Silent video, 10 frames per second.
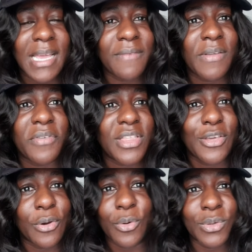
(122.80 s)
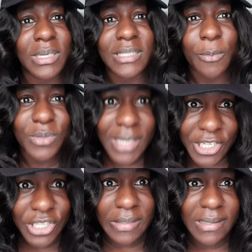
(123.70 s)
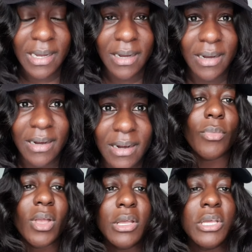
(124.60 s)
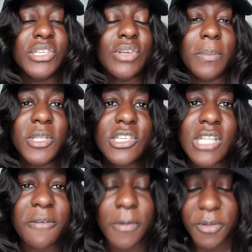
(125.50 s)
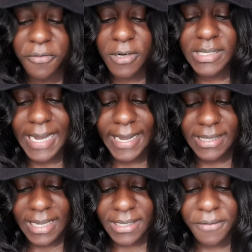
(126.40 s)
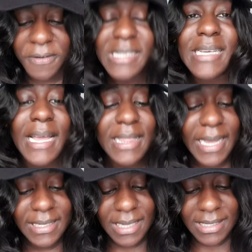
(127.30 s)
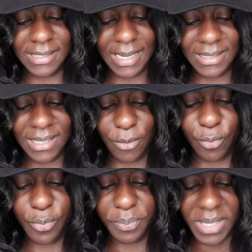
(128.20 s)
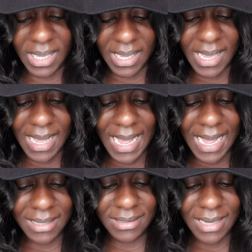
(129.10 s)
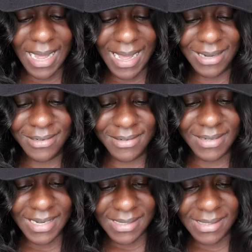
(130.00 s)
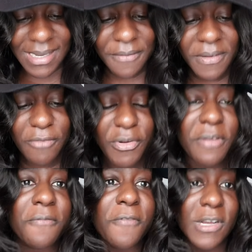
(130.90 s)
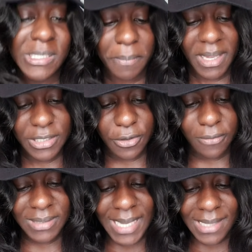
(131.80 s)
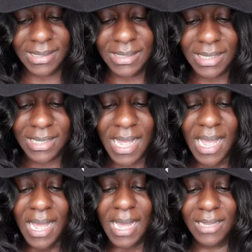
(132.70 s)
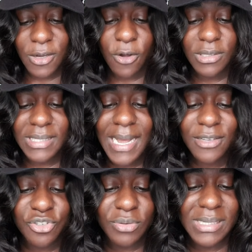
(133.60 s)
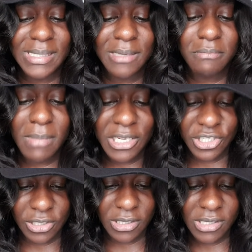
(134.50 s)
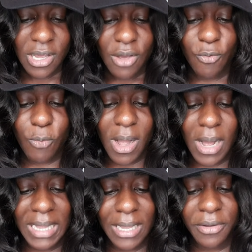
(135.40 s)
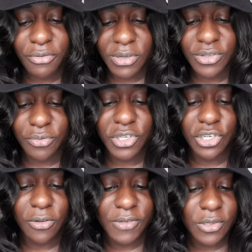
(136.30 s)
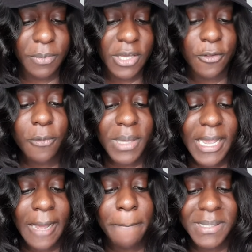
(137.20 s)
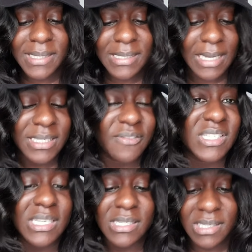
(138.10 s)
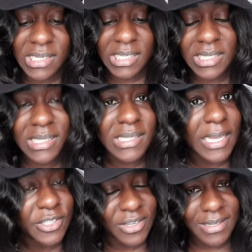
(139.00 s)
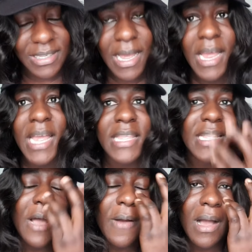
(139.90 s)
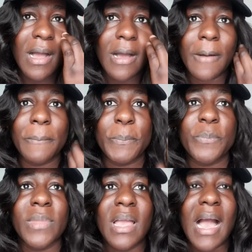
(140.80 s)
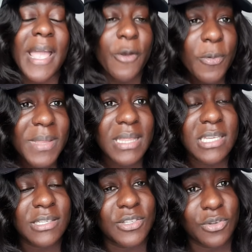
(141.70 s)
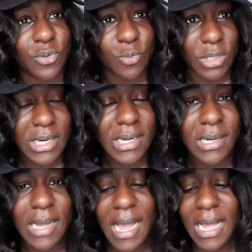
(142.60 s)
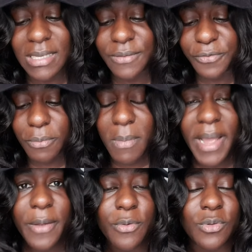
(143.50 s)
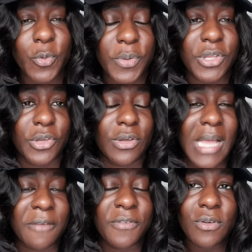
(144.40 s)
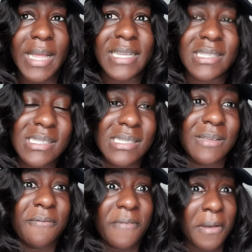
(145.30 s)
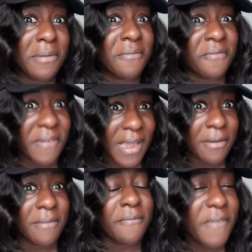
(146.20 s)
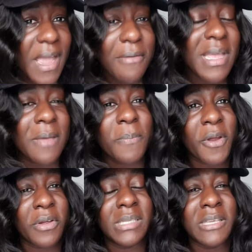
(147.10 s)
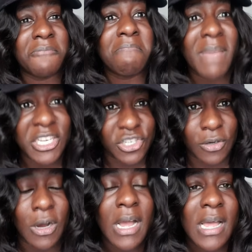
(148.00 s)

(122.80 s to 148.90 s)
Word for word: then giving everything your own interpretation. So I'm going to start from the first guideline. The first guideline is that there will be an aggressive reinforcement of testing and contact tracing measures while allowing the restoration of some economic and business activities in certain sectors. Now, I hope that this is going to work. And from my own opinion, I feel like this is a very, very, very imperative measure